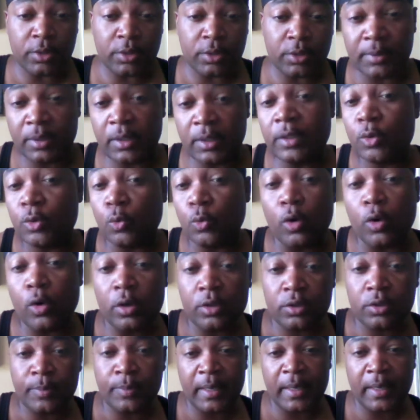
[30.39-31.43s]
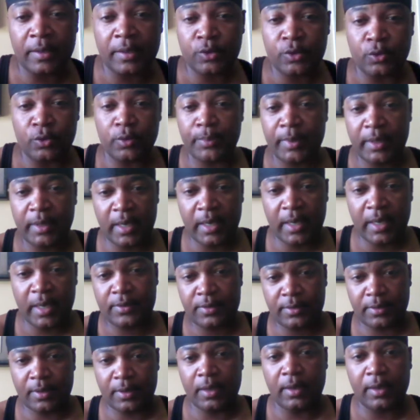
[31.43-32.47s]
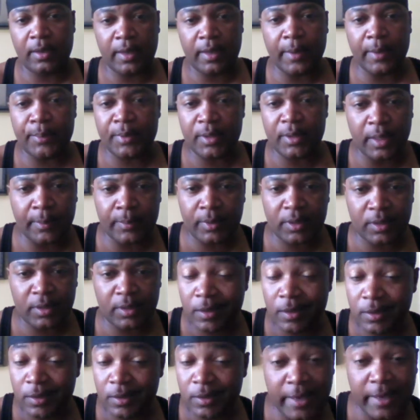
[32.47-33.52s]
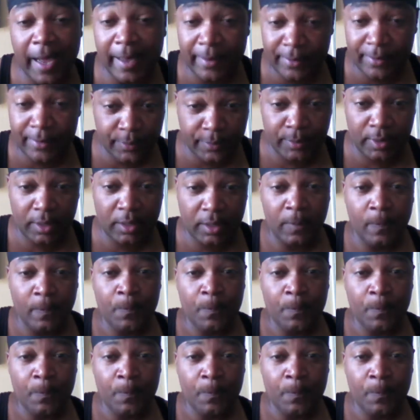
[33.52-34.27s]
something that the world's made into a big-ass epidemic that is not to me.